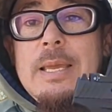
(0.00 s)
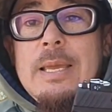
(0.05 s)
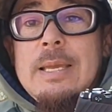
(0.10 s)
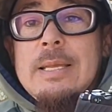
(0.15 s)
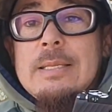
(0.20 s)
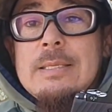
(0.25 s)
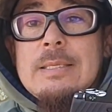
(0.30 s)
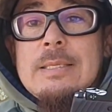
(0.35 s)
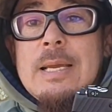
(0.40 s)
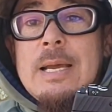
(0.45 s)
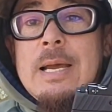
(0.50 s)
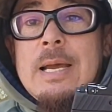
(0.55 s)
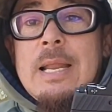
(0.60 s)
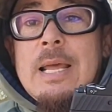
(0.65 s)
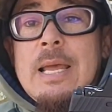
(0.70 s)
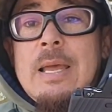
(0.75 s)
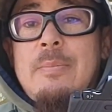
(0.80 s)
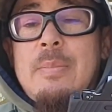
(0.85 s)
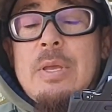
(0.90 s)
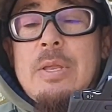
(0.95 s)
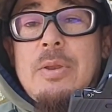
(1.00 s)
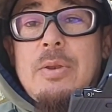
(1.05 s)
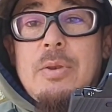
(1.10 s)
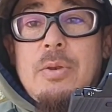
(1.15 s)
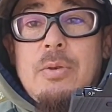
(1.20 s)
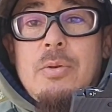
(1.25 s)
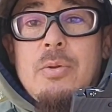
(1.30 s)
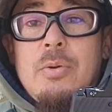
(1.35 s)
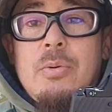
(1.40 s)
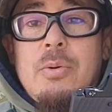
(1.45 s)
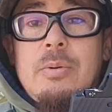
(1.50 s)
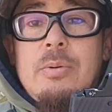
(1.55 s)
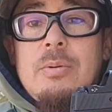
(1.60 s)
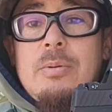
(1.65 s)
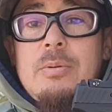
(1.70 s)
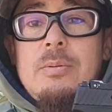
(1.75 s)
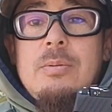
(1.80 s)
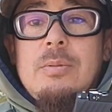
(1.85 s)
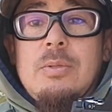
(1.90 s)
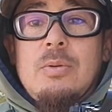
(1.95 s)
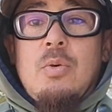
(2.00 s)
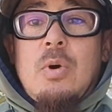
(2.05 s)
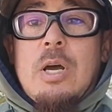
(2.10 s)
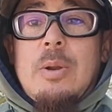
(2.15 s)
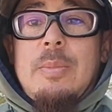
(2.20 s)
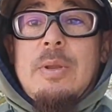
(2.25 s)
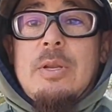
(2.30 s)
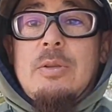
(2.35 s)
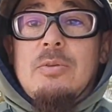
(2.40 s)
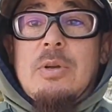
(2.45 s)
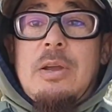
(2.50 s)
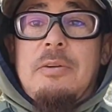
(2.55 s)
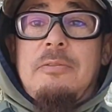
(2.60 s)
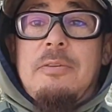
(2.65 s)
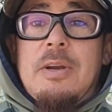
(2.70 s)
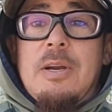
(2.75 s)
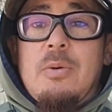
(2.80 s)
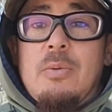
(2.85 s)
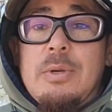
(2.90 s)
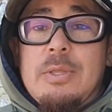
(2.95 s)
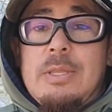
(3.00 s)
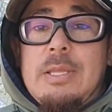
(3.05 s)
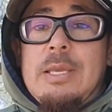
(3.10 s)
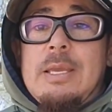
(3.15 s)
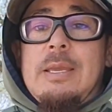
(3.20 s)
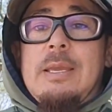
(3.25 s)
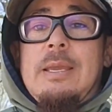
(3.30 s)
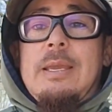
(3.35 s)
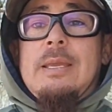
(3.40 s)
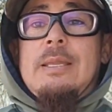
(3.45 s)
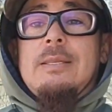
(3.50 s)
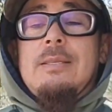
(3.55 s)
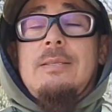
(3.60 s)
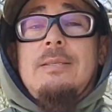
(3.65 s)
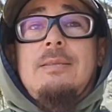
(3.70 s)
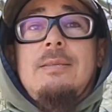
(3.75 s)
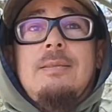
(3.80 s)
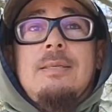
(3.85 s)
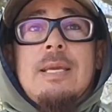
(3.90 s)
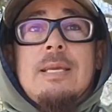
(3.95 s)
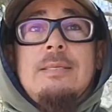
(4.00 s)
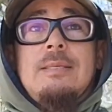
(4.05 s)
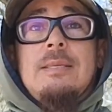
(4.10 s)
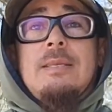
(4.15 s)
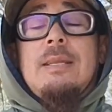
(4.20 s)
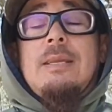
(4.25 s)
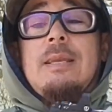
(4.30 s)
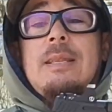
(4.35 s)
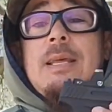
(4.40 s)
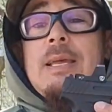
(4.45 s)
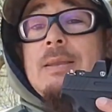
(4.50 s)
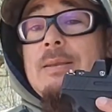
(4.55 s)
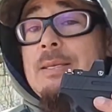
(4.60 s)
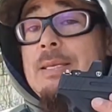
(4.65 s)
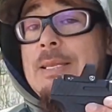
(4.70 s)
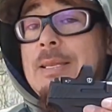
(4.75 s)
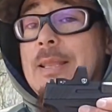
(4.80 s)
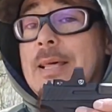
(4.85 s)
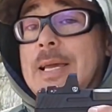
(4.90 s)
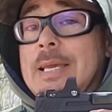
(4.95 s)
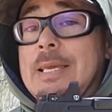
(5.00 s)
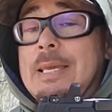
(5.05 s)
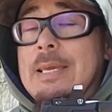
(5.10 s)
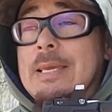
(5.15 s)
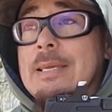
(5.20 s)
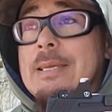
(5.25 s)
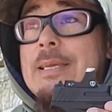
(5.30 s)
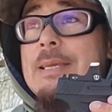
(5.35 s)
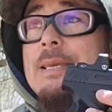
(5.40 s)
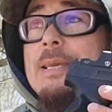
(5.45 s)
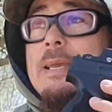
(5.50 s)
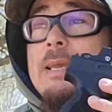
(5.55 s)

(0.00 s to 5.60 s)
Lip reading: Inside, I have been doing quite a bit of dry fire with it and testing it, and I did like it.